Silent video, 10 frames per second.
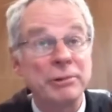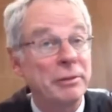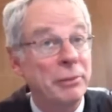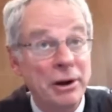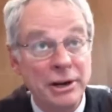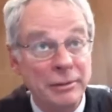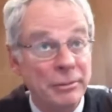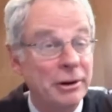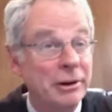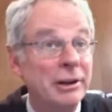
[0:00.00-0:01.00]
with a bar
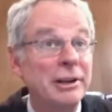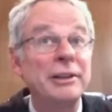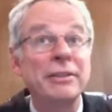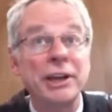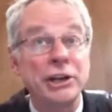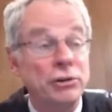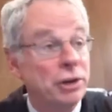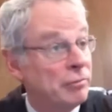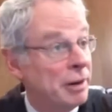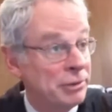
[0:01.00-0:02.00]
number, mm. then you
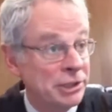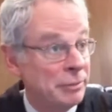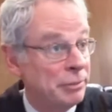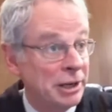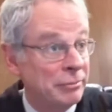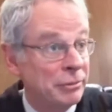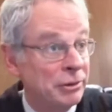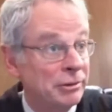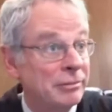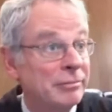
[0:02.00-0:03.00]
can represent Peyton
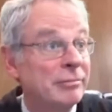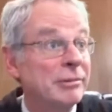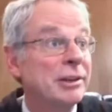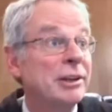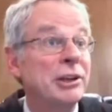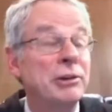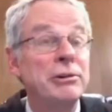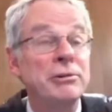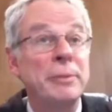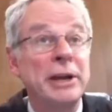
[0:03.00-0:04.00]
Milton you're
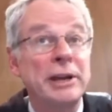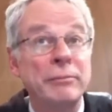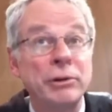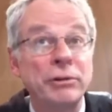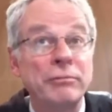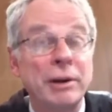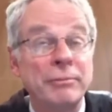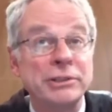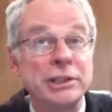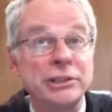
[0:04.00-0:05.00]
either Peyton Milton
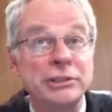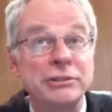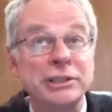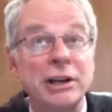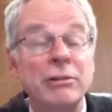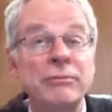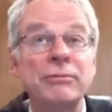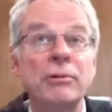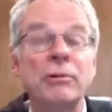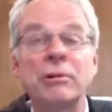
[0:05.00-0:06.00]
representing
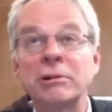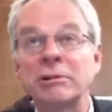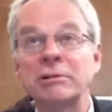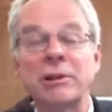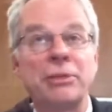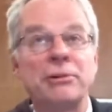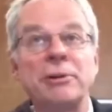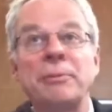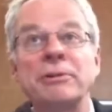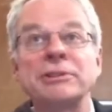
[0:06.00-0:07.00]
yourself or a
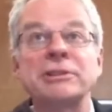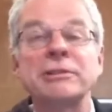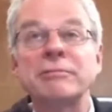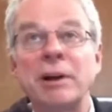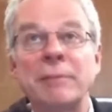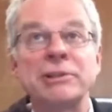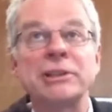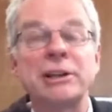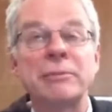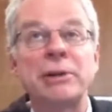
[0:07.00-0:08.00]
third person
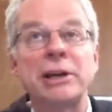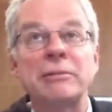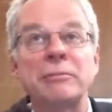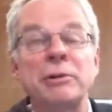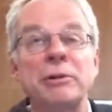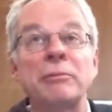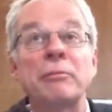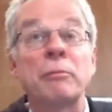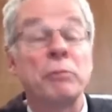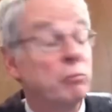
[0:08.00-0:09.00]
representing Peyton Milton,
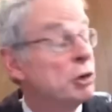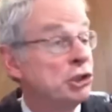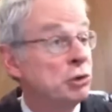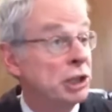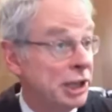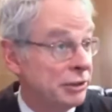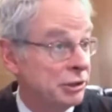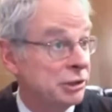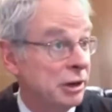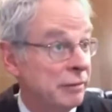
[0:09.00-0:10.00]
which you can get
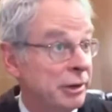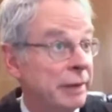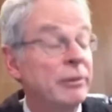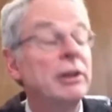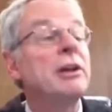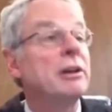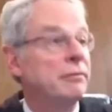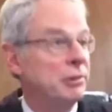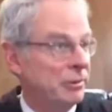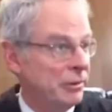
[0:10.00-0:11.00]
the discovery.
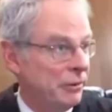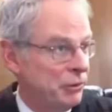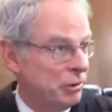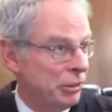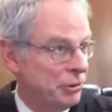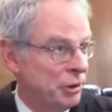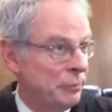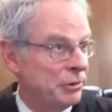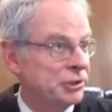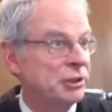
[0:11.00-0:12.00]
If you're if you're a
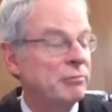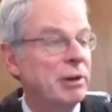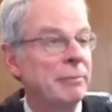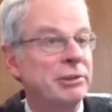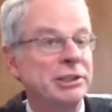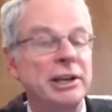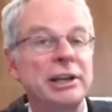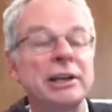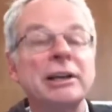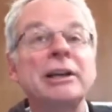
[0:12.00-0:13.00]
third person
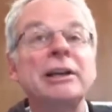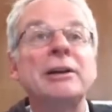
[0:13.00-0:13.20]
representing